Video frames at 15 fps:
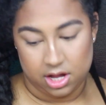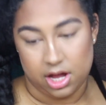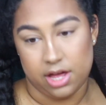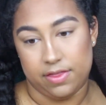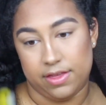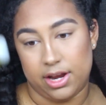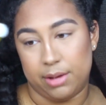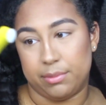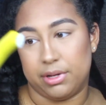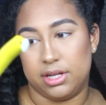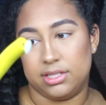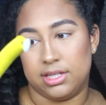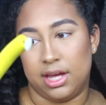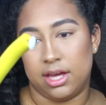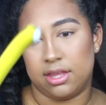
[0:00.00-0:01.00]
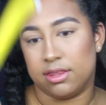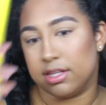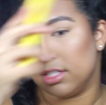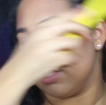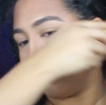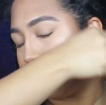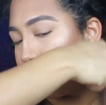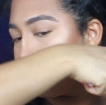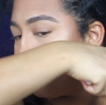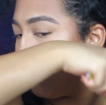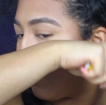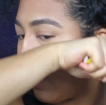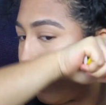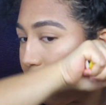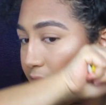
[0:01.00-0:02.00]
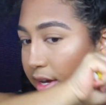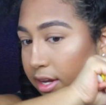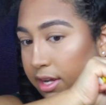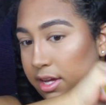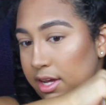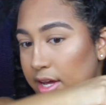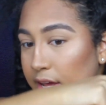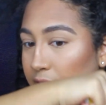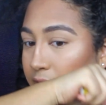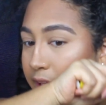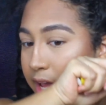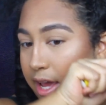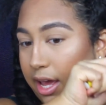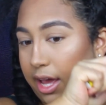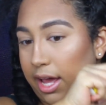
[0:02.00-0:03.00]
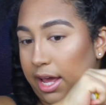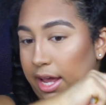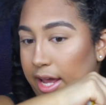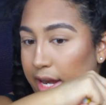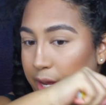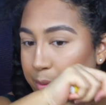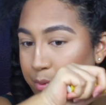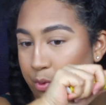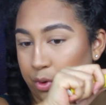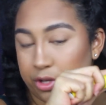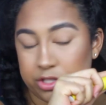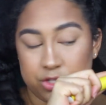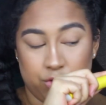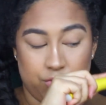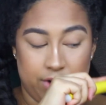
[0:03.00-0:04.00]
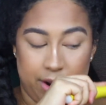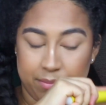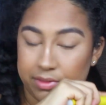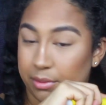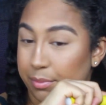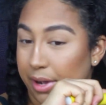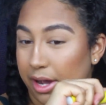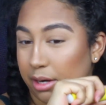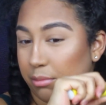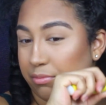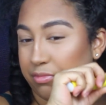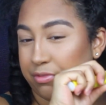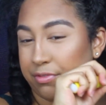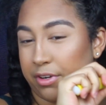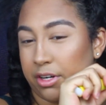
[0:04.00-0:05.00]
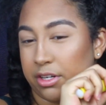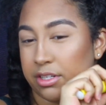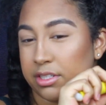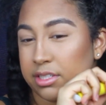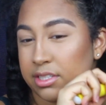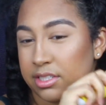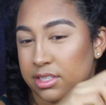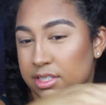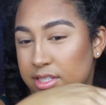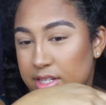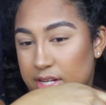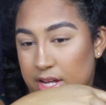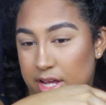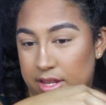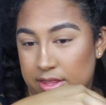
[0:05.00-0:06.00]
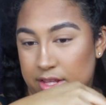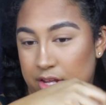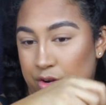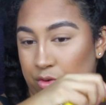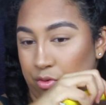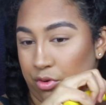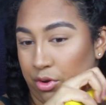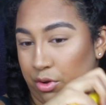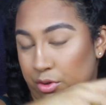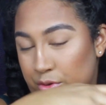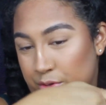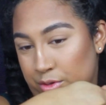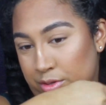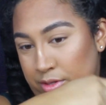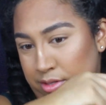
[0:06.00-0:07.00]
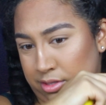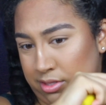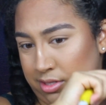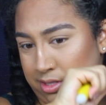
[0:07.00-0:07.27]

And then I'm gonna take this flexi rod and I'm going to wrap the bottom first and then roll